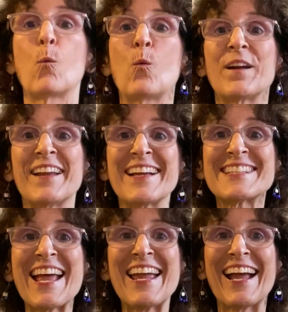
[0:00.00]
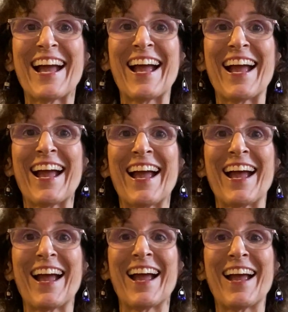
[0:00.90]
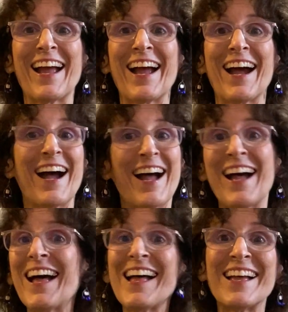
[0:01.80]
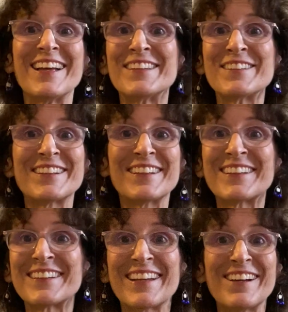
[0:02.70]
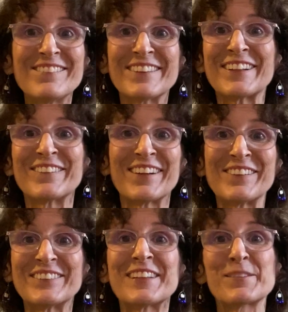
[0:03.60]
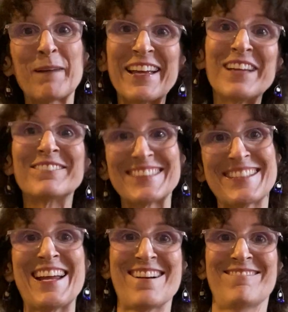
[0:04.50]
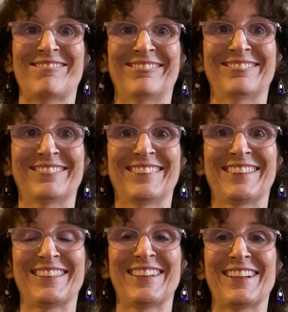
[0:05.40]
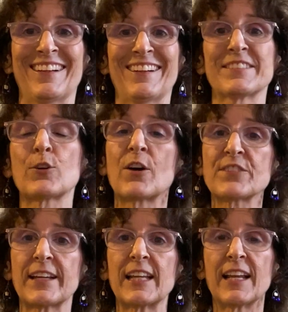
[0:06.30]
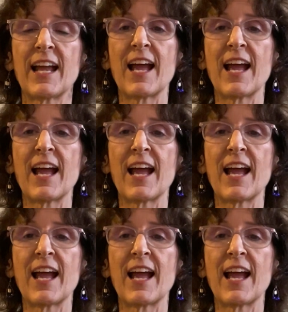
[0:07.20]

What did I say? You couldn't tell very well because my head was down. So I'll say it.